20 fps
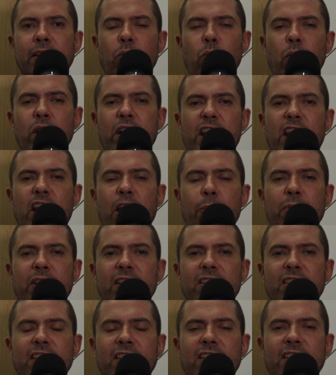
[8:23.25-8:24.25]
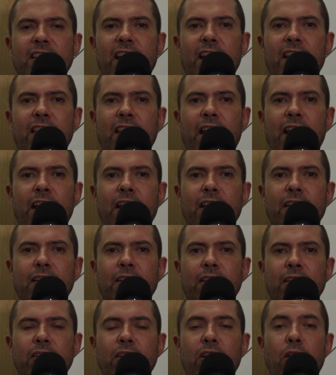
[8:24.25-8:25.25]
Whitney Cummings to say that.
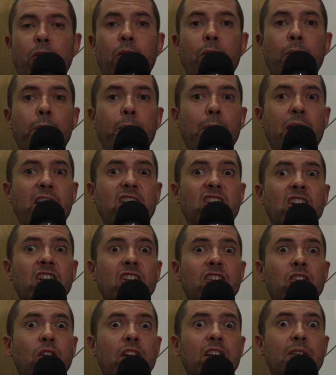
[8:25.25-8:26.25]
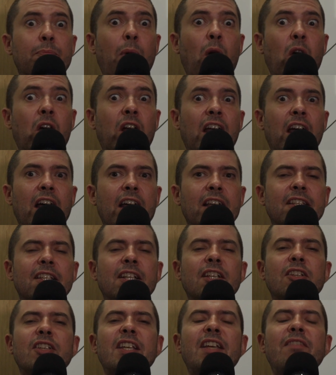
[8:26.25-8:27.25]
Mention us on his podcast,
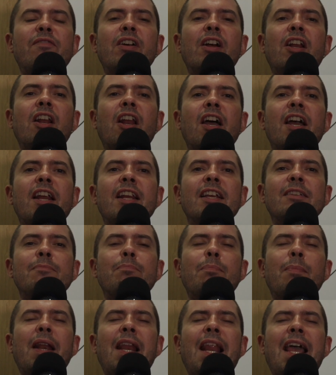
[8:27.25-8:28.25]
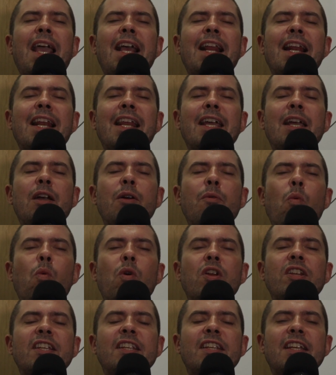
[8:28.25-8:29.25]
because Ethan Klein has blatantly
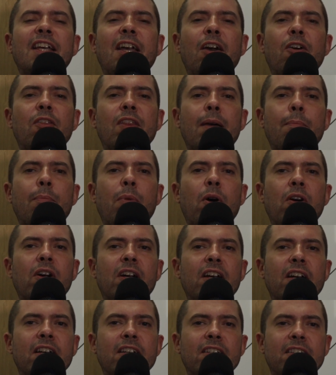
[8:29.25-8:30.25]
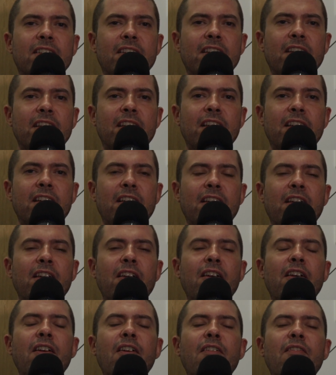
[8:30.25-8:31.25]
wanted to get on that podcast
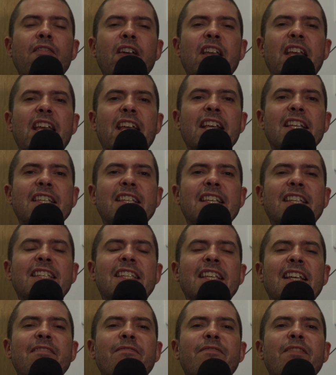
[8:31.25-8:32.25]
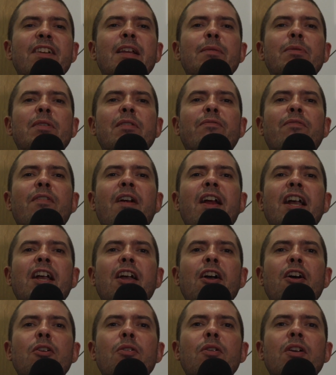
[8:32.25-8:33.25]
for years. He's seen Philip
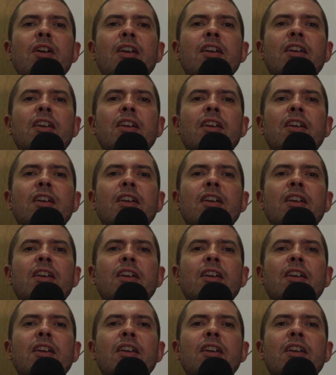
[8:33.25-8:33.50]
DeFranco